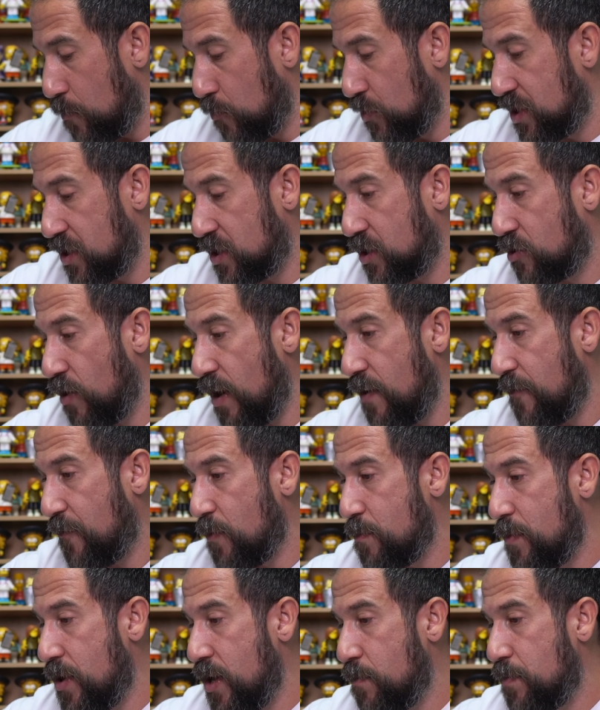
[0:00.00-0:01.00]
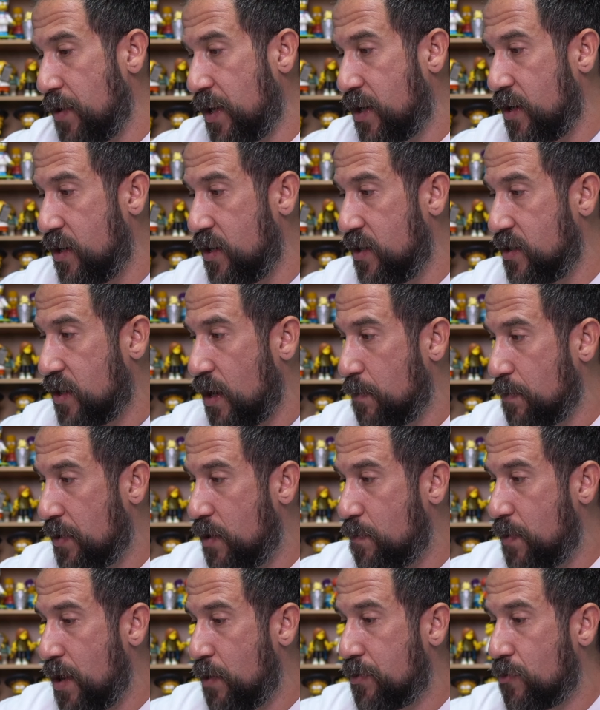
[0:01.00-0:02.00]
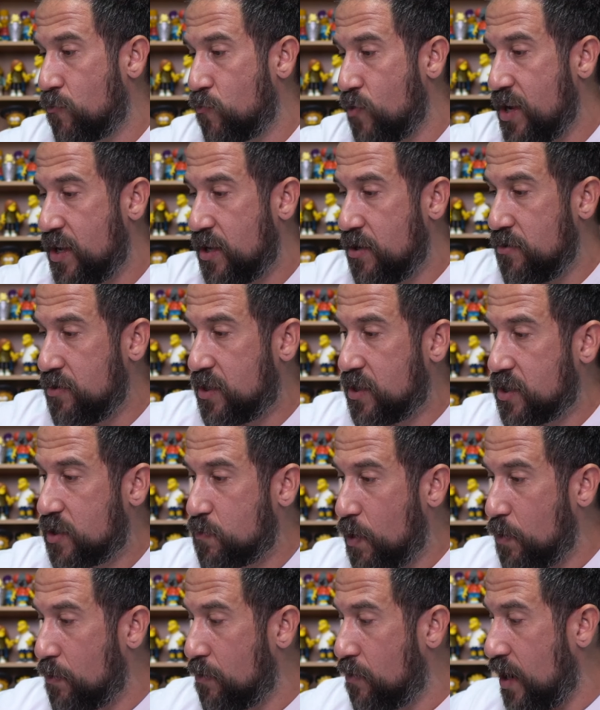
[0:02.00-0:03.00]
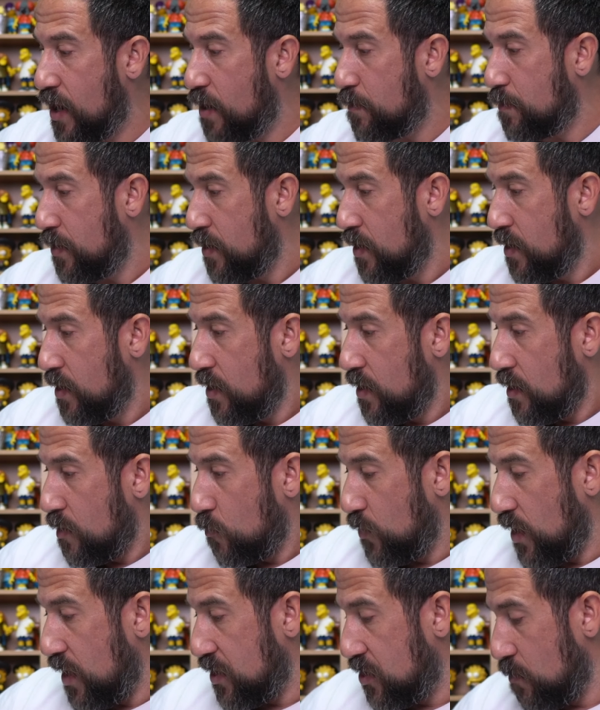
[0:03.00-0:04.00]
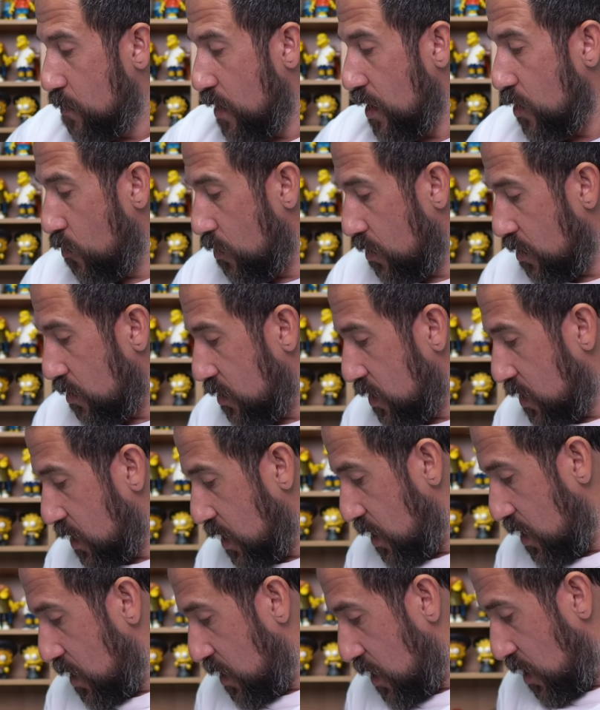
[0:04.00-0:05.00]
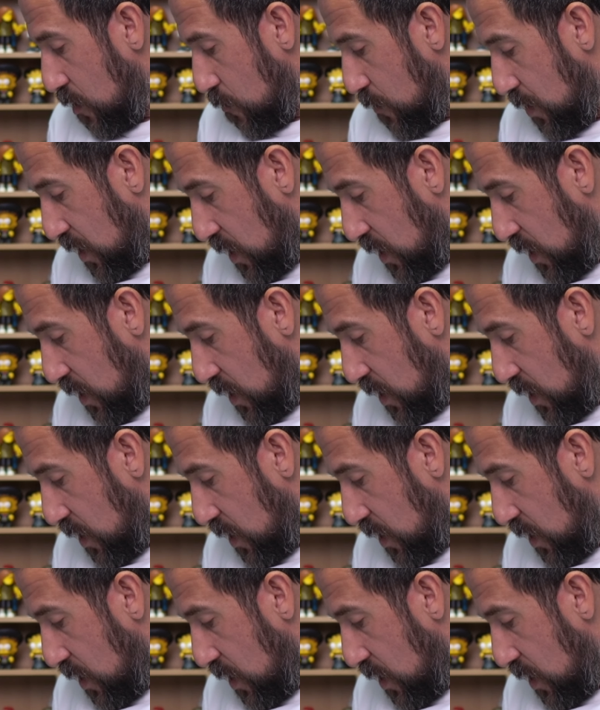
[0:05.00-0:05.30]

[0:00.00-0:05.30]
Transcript: which is great for me because I'm going to be able to reuse this bubble wrap when I do my orders, and here we